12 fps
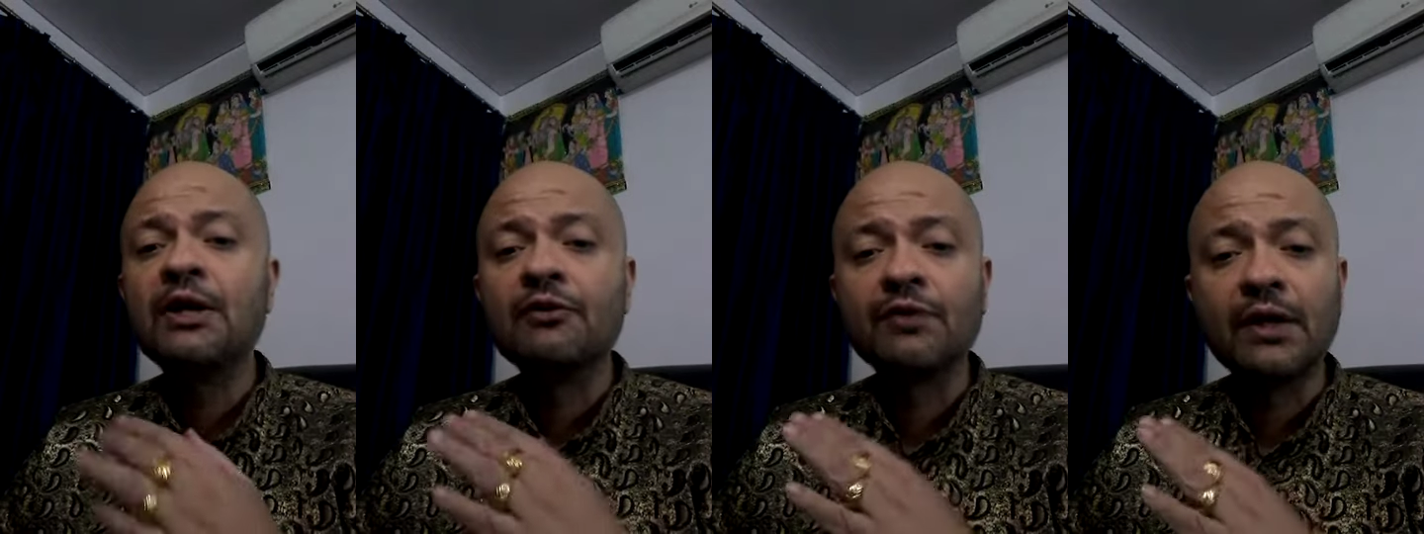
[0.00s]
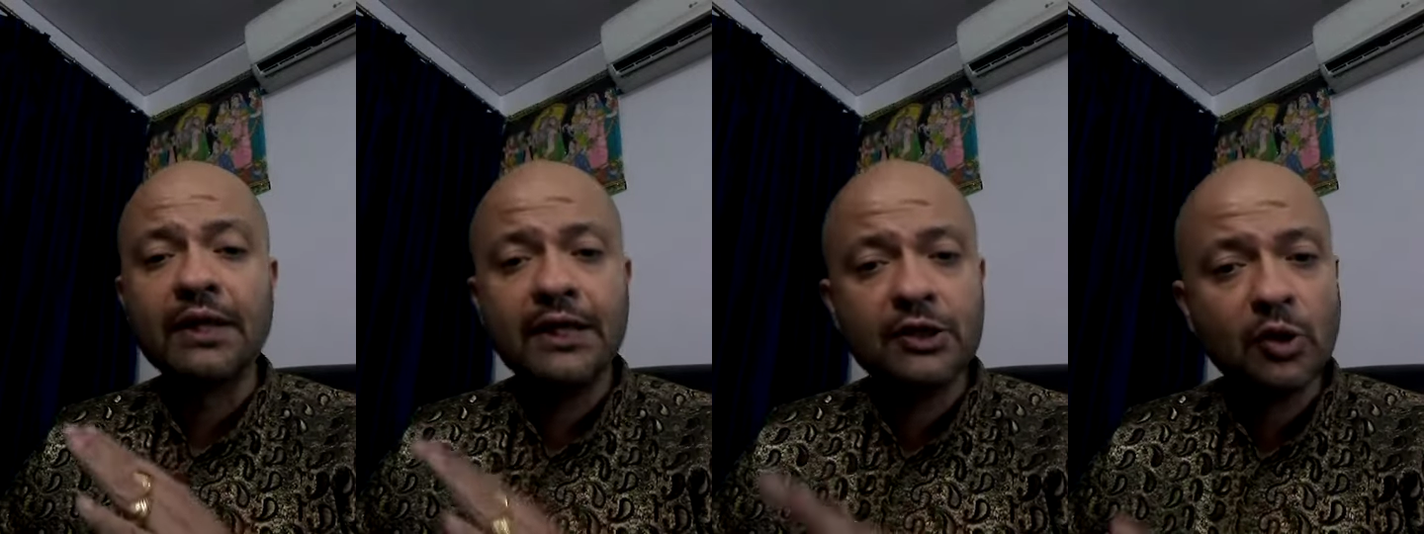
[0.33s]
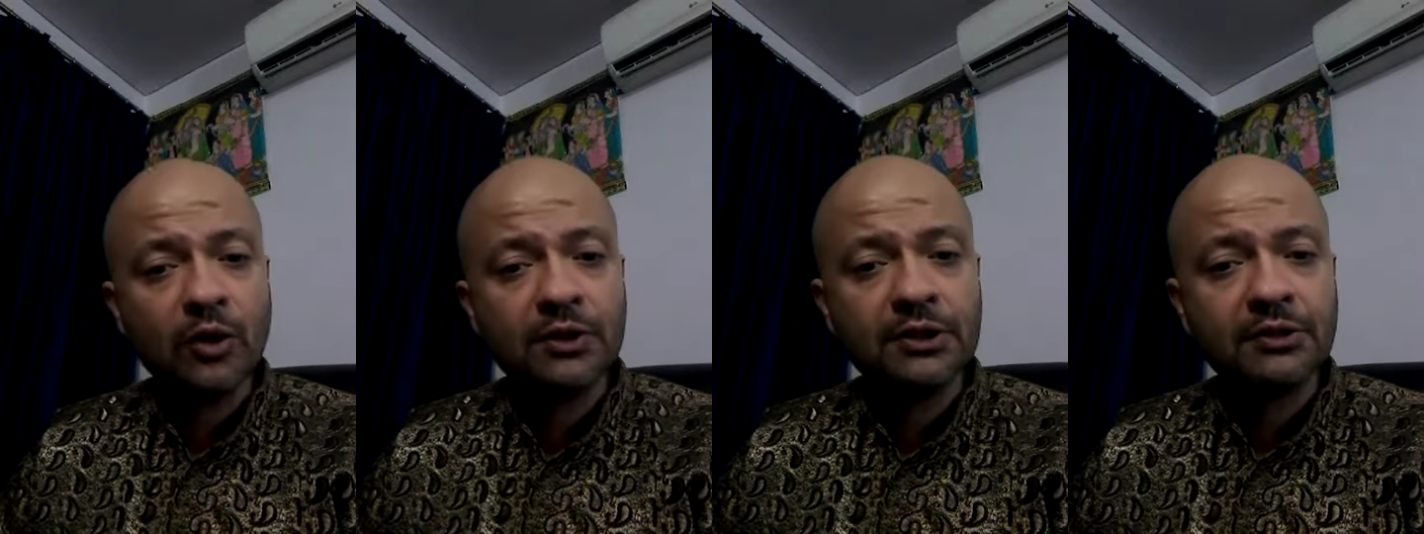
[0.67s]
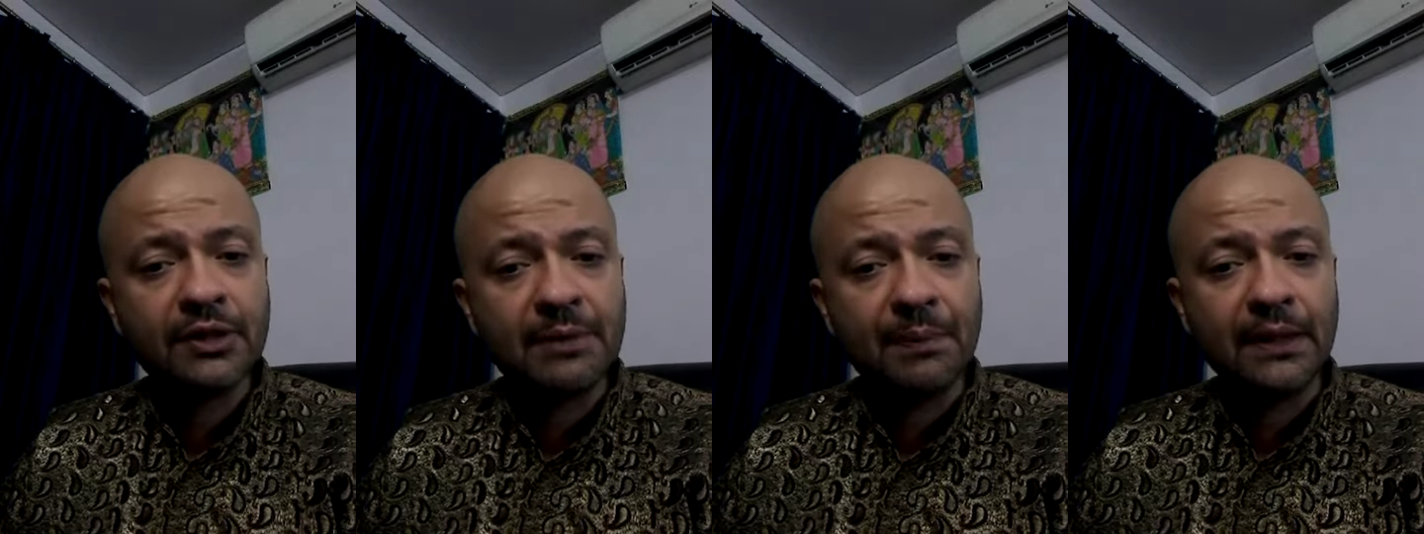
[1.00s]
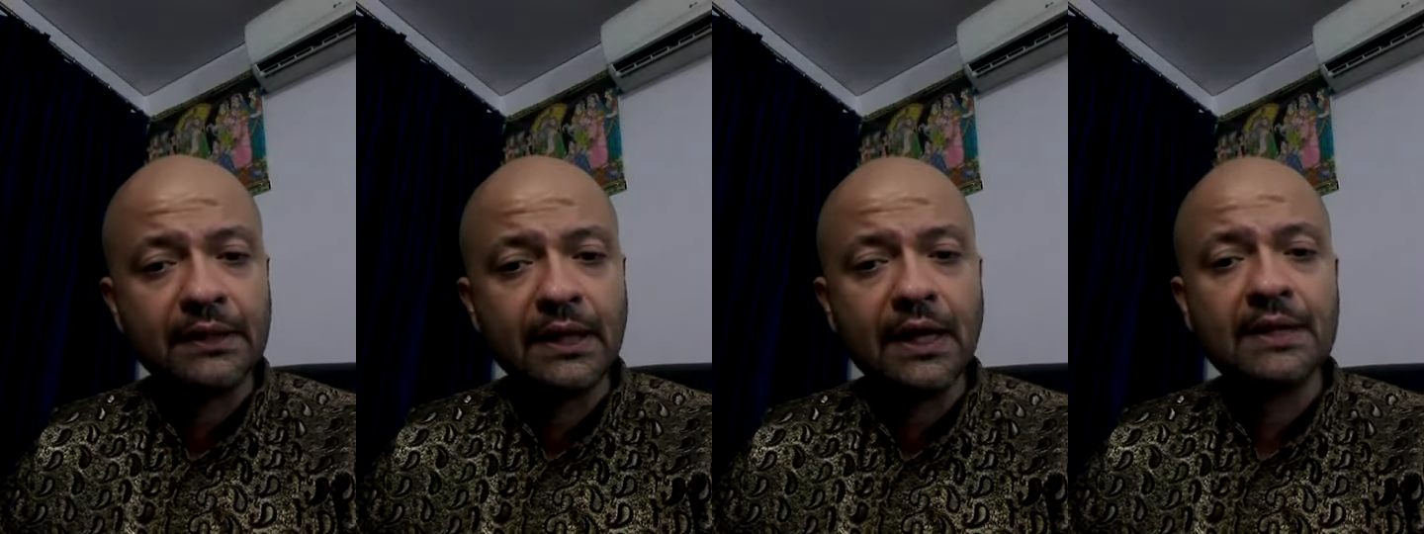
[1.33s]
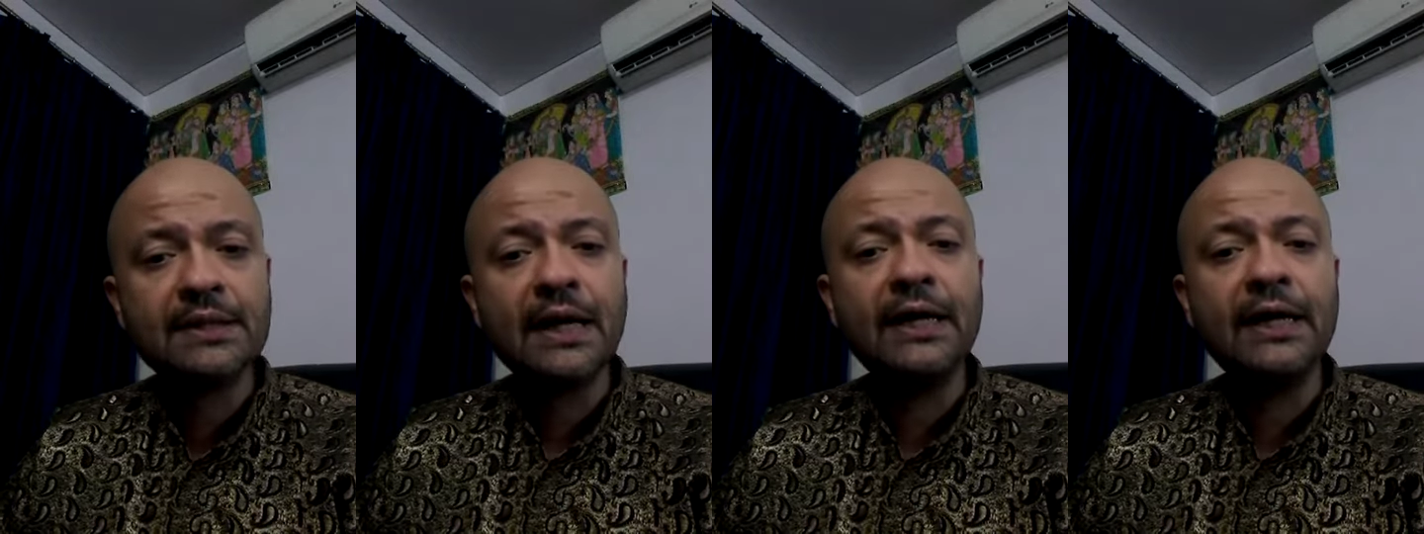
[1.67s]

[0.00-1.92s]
release all the 3 bandhas